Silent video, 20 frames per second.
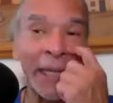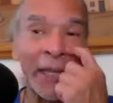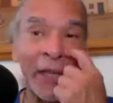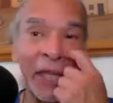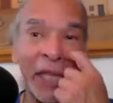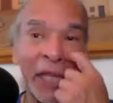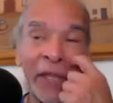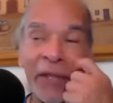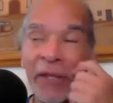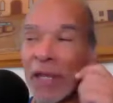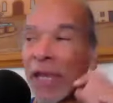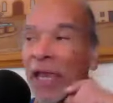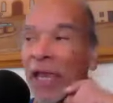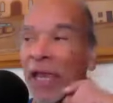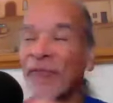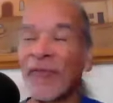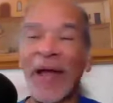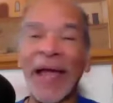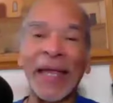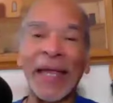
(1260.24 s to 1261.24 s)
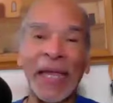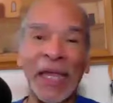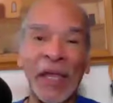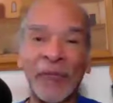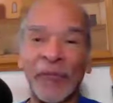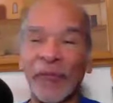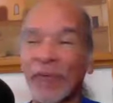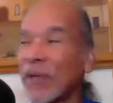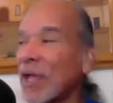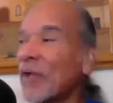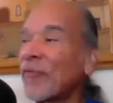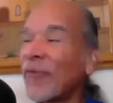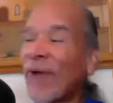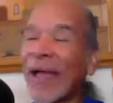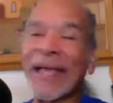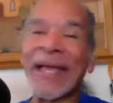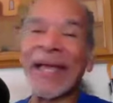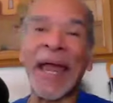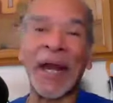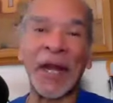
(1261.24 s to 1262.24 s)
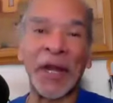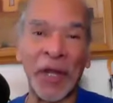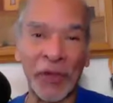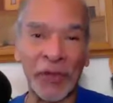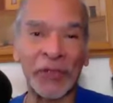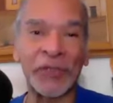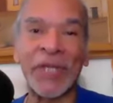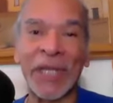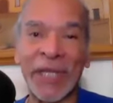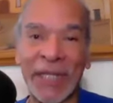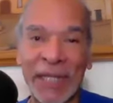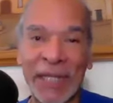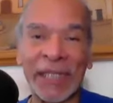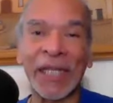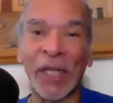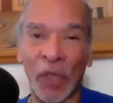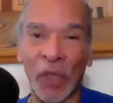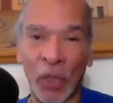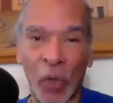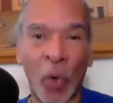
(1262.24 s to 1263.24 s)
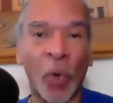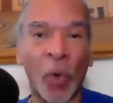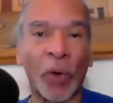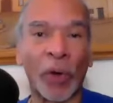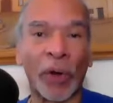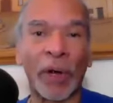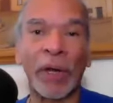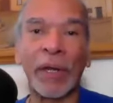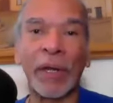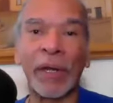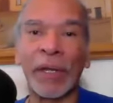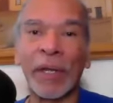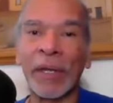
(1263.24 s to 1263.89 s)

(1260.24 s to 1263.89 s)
If I got another tequila liqueur,